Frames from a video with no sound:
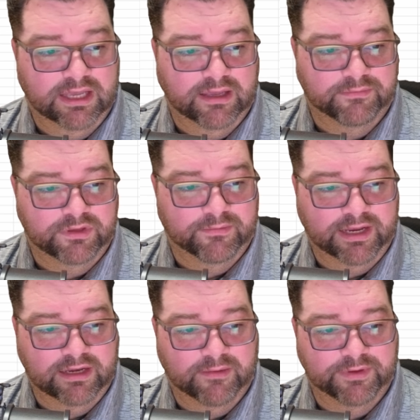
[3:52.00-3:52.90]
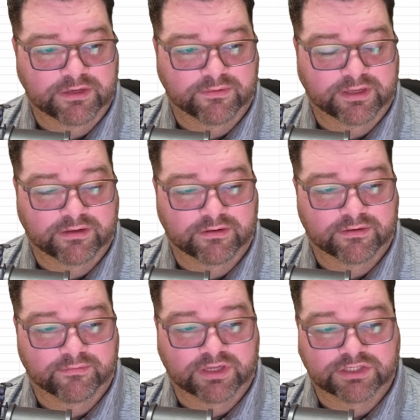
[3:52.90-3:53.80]
You might not be doing
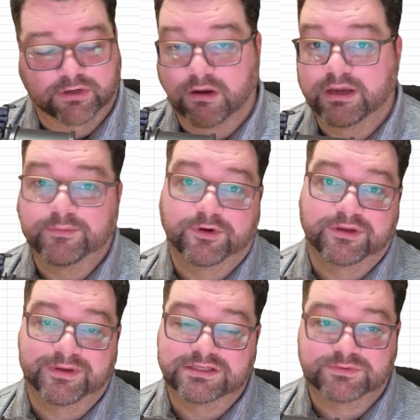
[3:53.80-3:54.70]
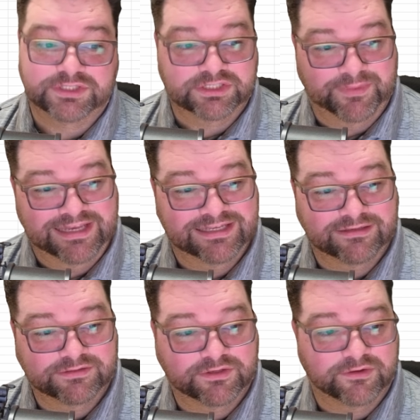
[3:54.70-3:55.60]
guitar anymore. You might switch to
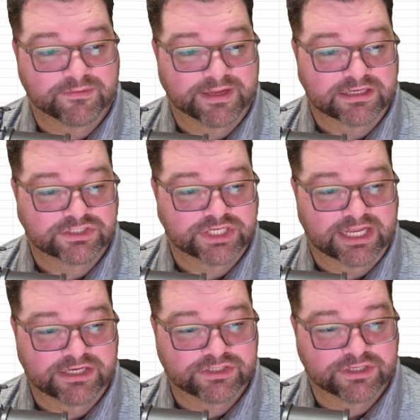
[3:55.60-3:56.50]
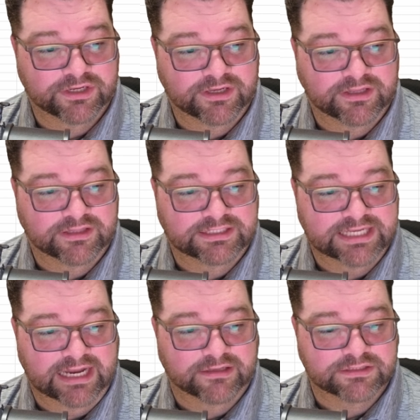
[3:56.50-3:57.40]
painting. So you might change the
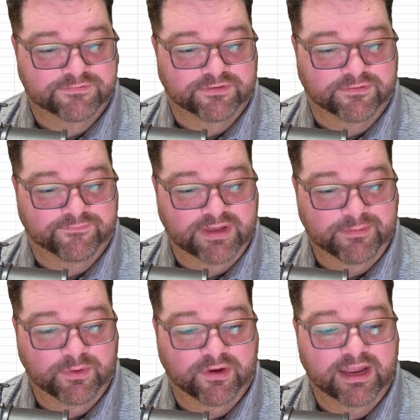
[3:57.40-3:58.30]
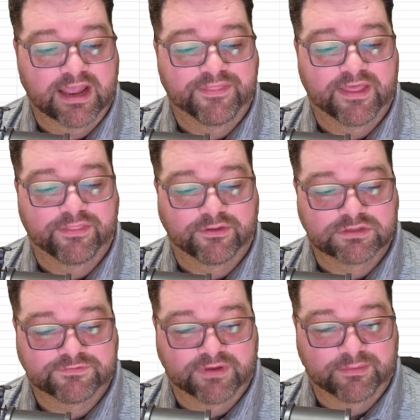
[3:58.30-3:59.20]
titles for February, and then
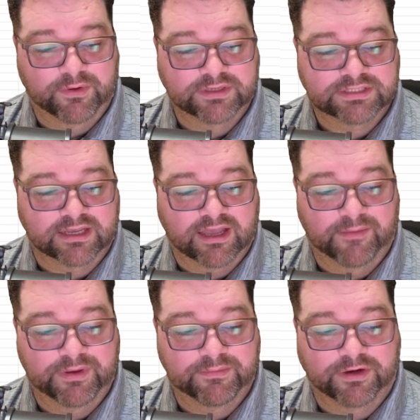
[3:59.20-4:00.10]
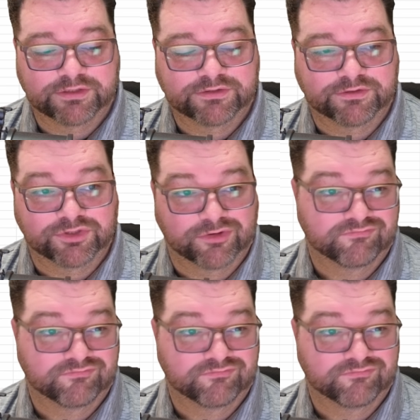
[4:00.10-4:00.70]
those Februarys get copied March through June.